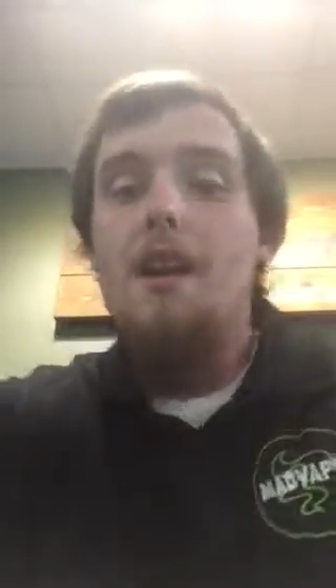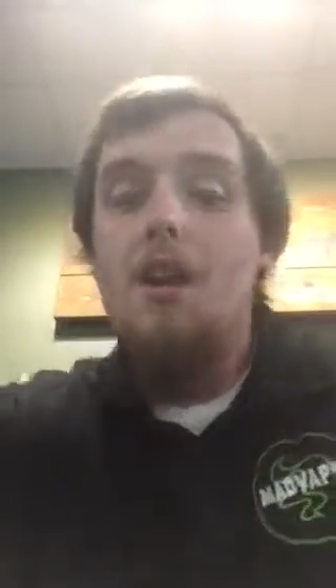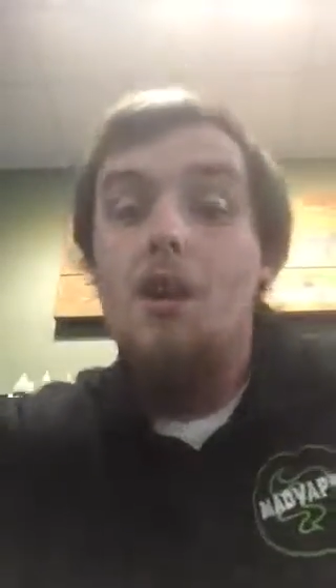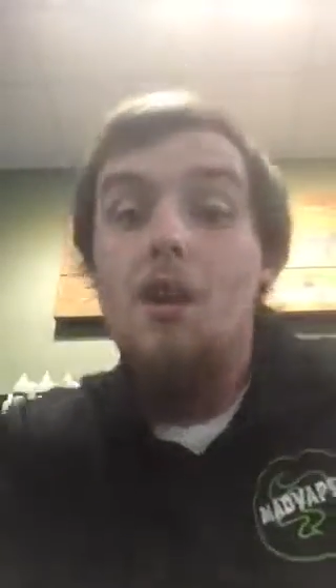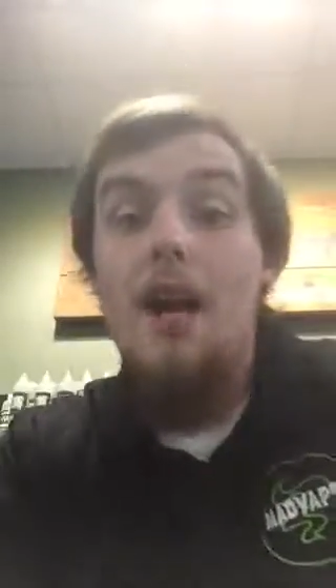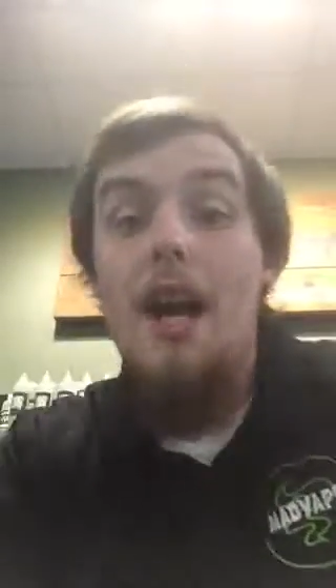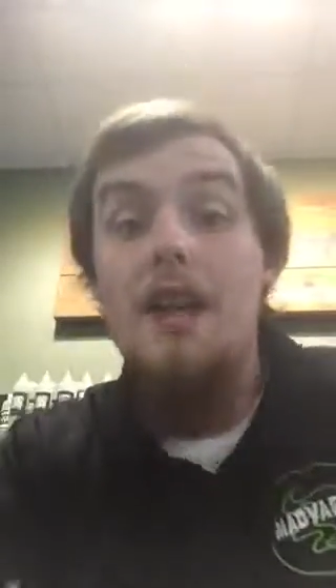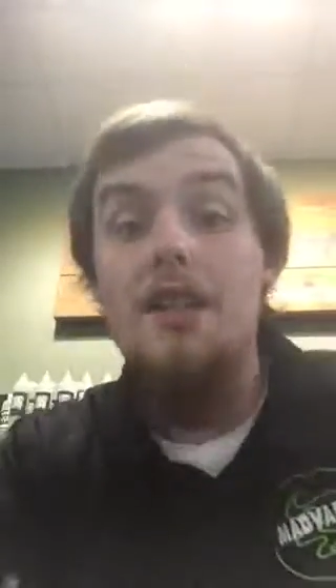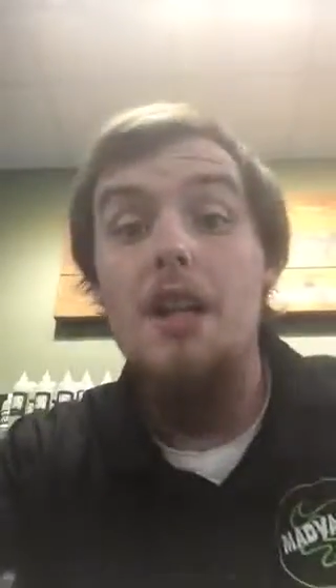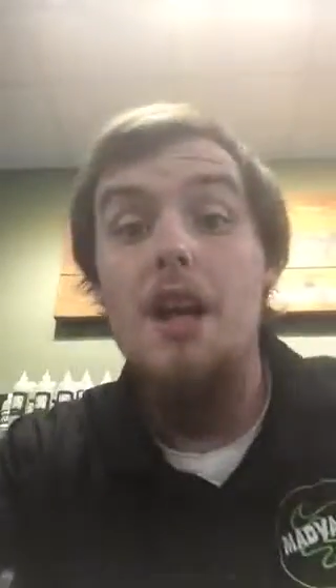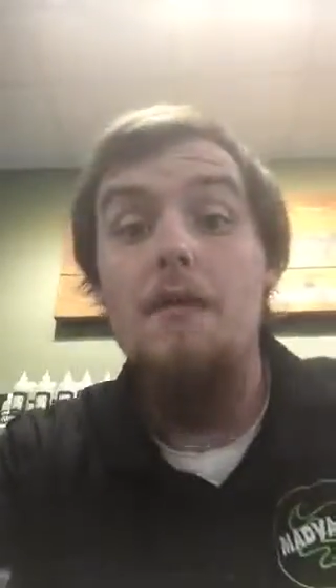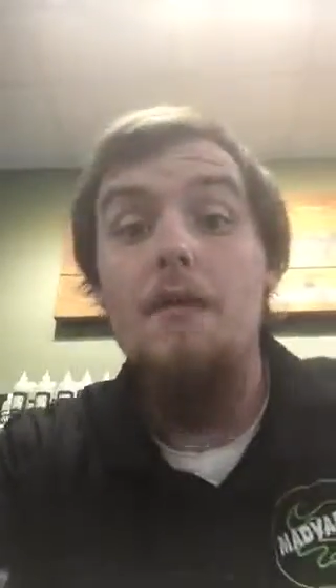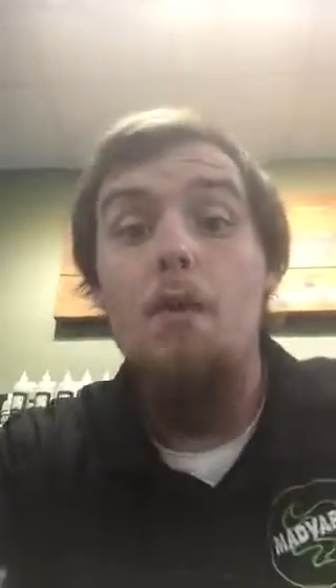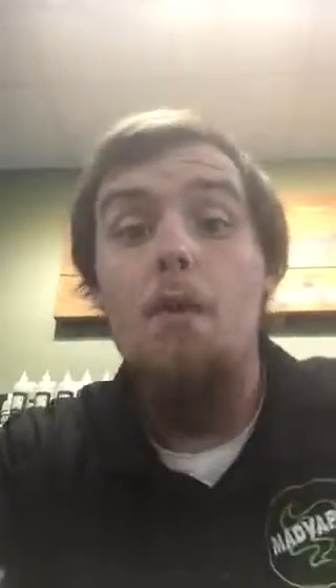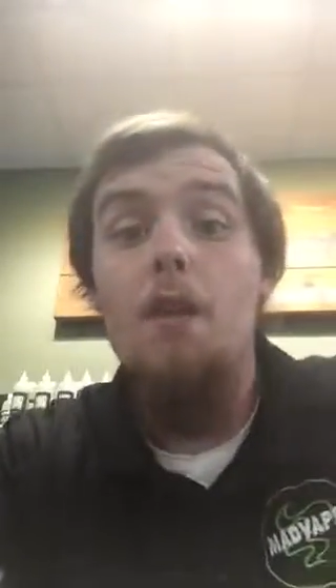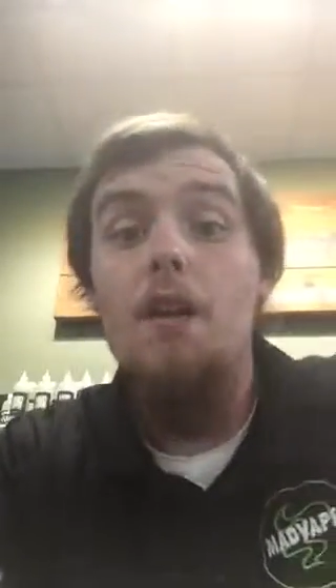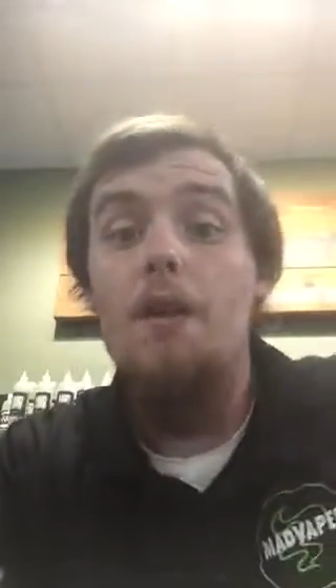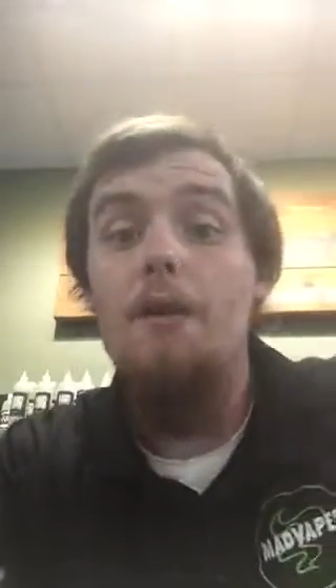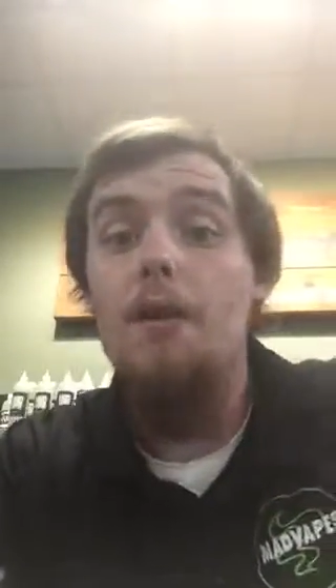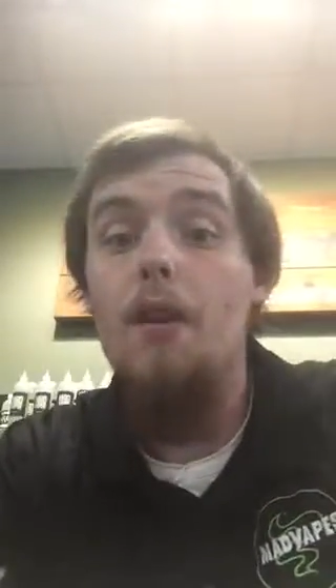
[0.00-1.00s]
You guys have a
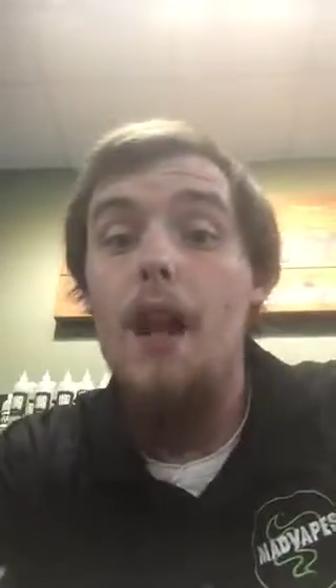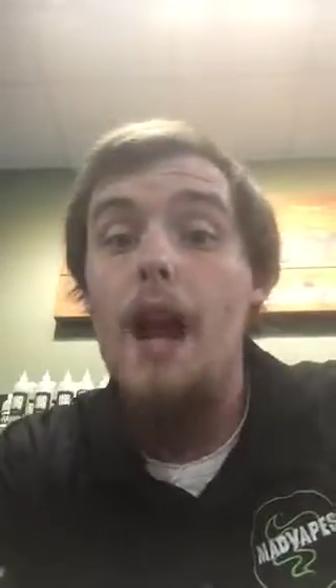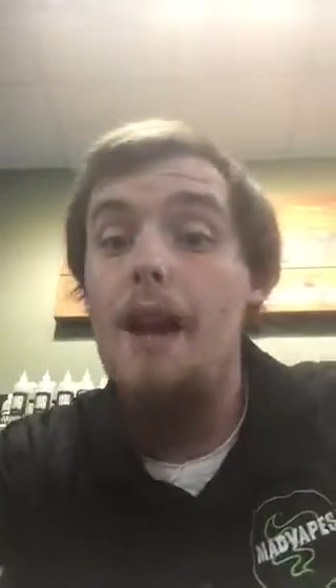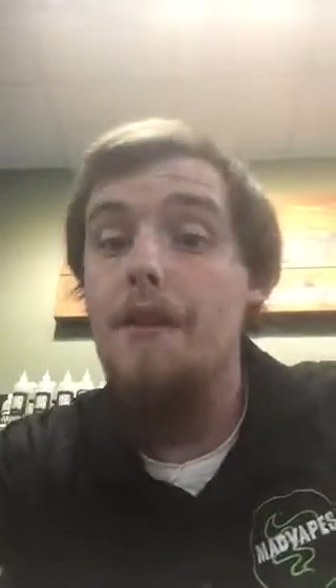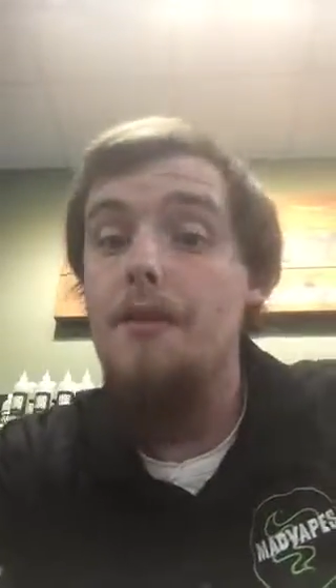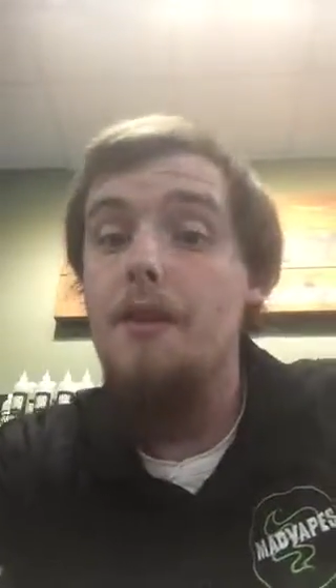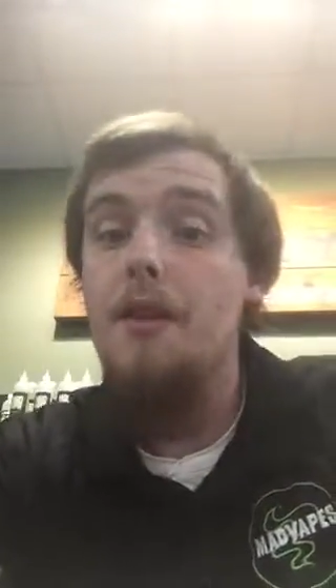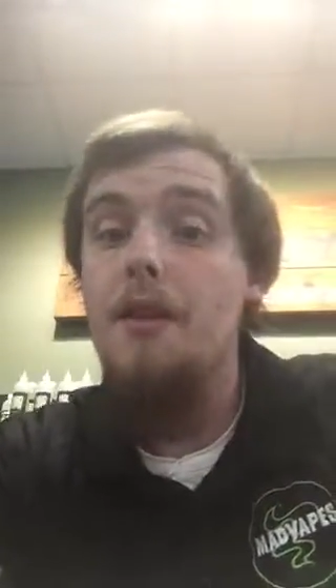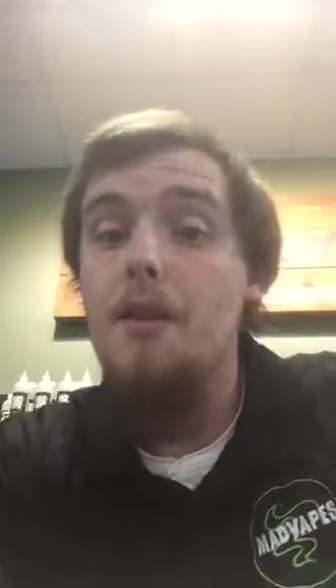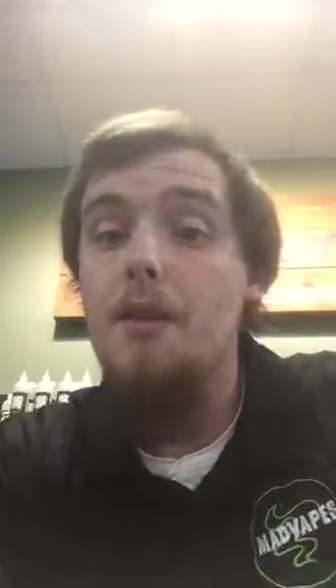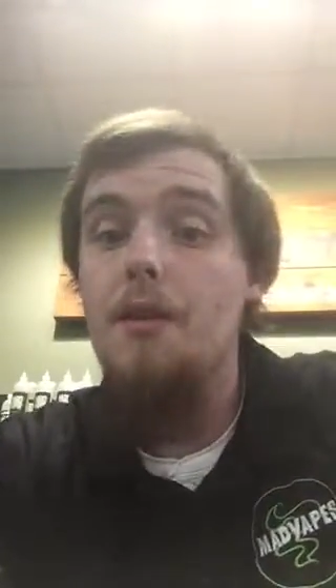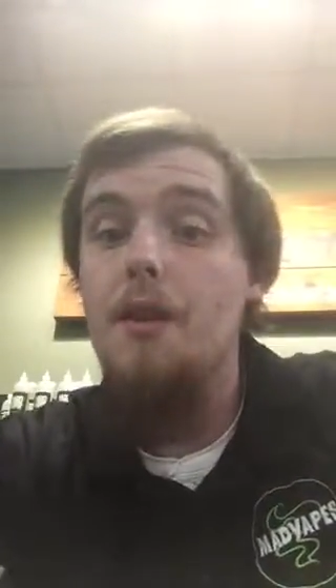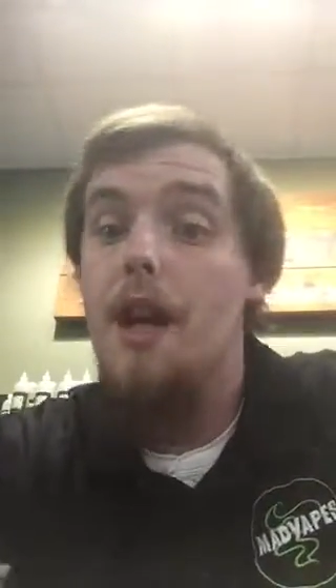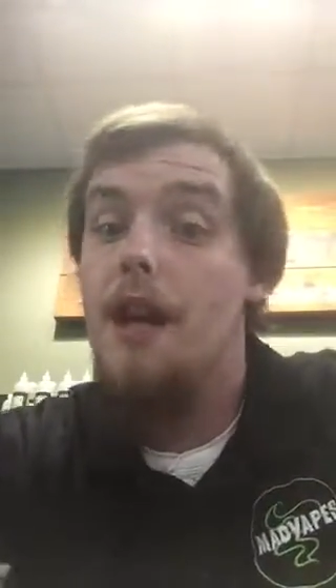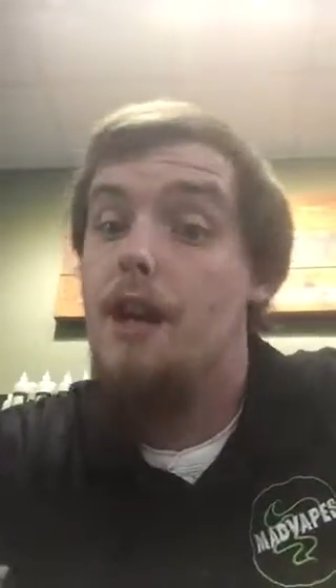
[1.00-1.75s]
wonderful afternoon